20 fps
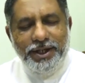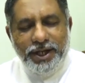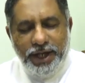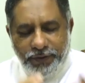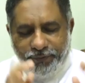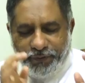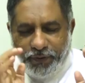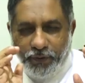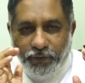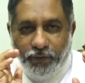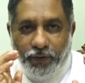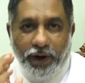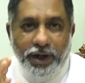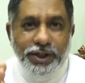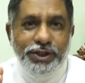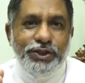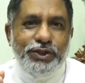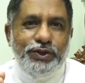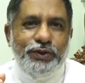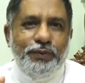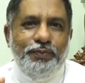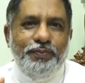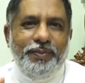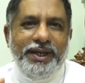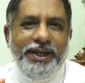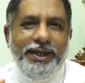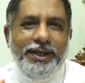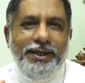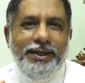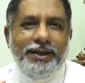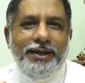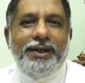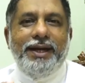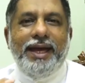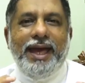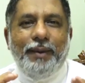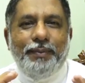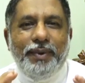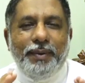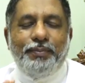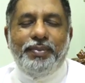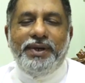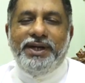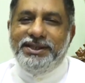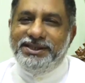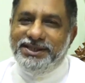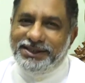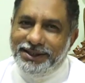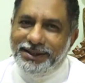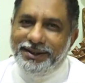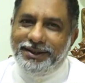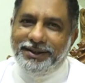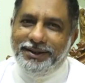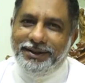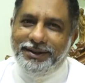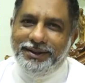if you want to be a happy person,